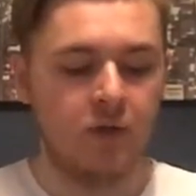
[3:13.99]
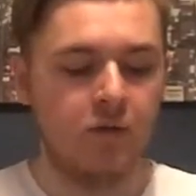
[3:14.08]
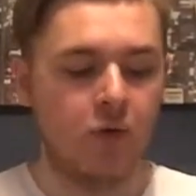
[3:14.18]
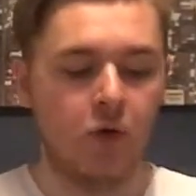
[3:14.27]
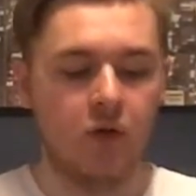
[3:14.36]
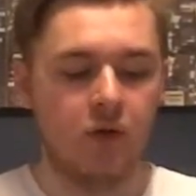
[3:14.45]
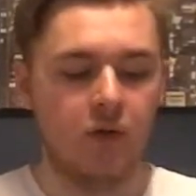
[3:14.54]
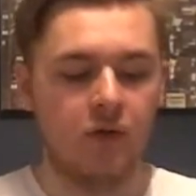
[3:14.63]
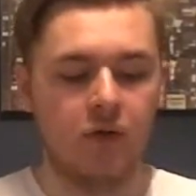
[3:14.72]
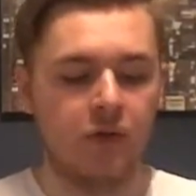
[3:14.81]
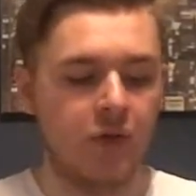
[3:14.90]
You've got
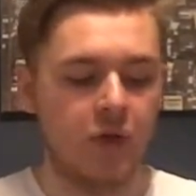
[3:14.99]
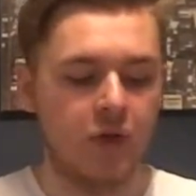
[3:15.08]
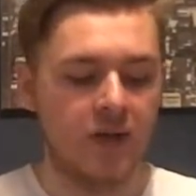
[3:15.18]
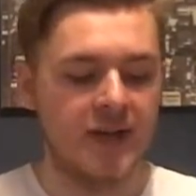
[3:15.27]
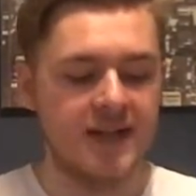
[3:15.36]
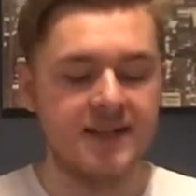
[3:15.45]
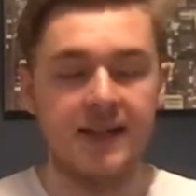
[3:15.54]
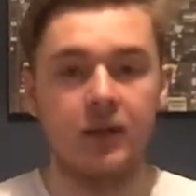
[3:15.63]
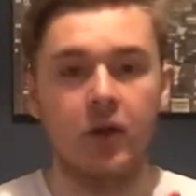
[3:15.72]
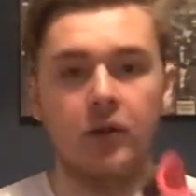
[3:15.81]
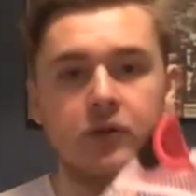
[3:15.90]
the
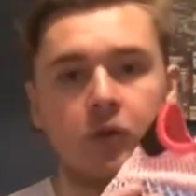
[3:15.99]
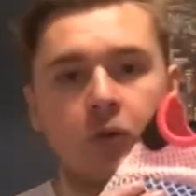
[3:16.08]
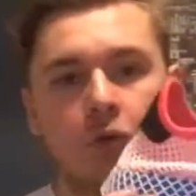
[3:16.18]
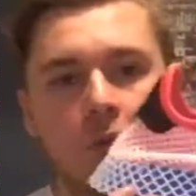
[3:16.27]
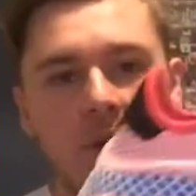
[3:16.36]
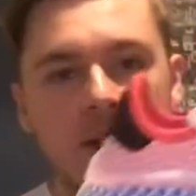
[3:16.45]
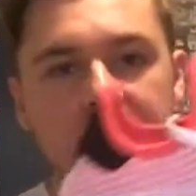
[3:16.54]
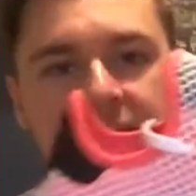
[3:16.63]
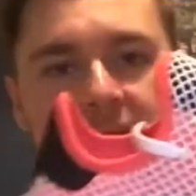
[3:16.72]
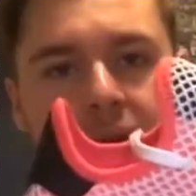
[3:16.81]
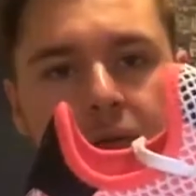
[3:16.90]
netting goes all the way
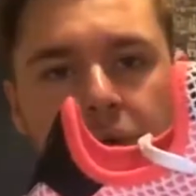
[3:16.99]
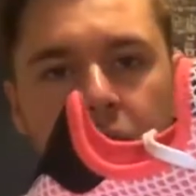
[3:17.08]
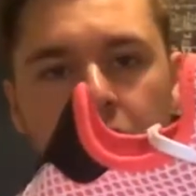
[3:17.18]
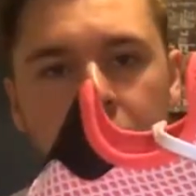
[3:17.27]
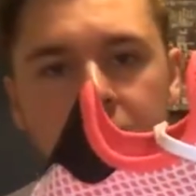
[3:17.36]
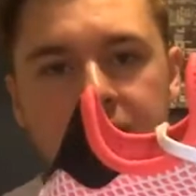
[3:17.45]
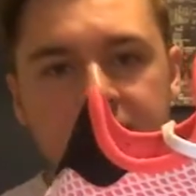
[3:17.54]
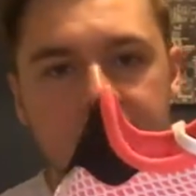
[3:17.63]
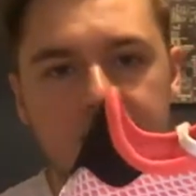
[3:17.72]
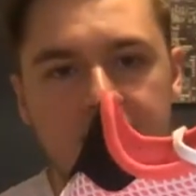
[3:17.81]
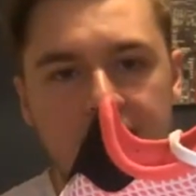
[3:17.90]
down
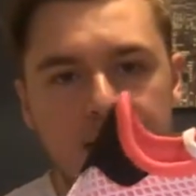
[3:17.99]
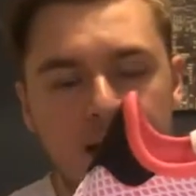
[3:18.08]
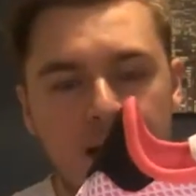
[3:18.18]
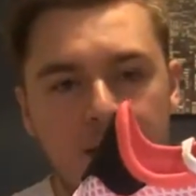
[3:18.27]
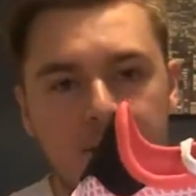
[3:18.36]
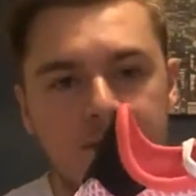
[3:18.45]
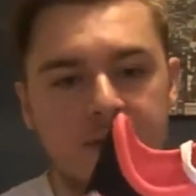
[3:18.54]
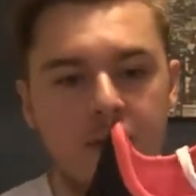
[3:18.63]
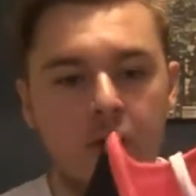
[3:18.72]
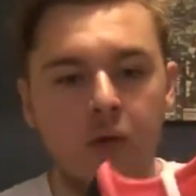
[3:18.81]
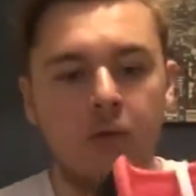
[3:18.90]
onto the
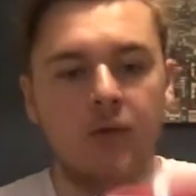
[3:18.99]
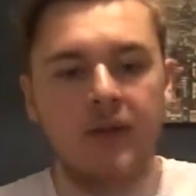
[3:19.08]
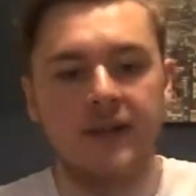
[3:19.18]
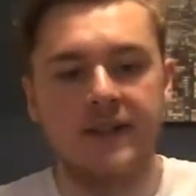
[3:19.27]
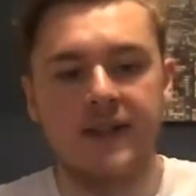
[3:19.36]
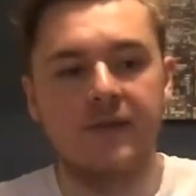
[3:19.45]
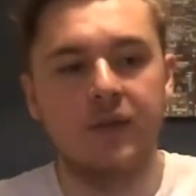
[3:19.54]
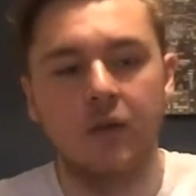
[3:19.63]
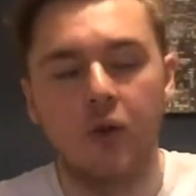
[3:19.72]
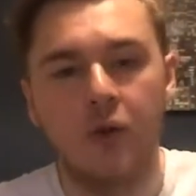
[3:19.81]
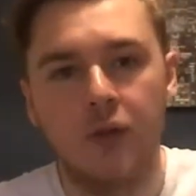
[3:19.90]
outsole. It's
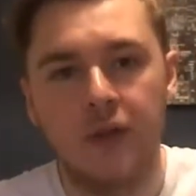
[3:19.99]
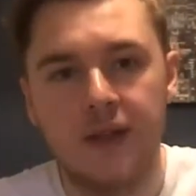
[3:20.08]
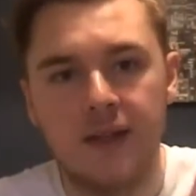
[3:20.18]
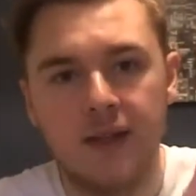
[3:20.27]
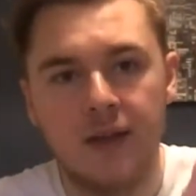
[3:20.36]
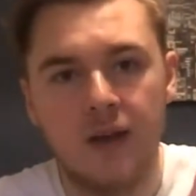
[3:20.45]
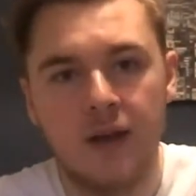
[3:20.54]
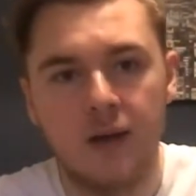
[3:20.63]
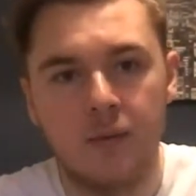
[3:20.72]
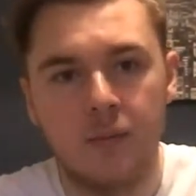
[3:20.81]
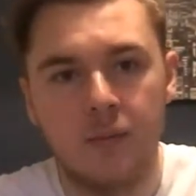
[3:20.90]
even on the
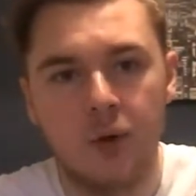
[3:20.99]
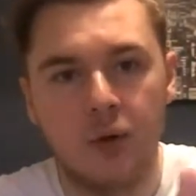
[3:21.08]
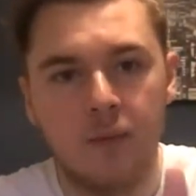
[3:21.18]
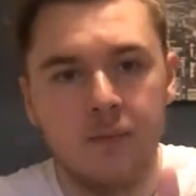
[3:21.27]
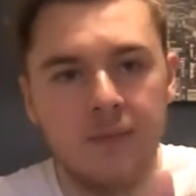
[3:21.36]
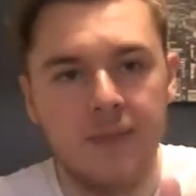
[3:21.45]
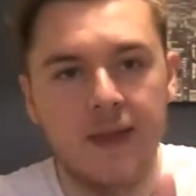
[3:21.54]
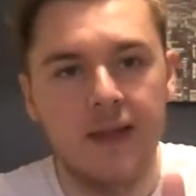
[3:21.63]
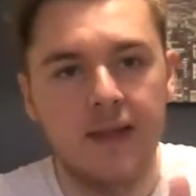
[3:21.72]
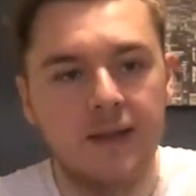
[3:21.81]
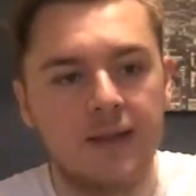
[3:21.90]
bottom
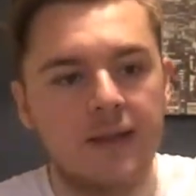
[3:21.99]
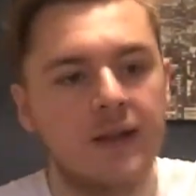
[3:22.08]
there.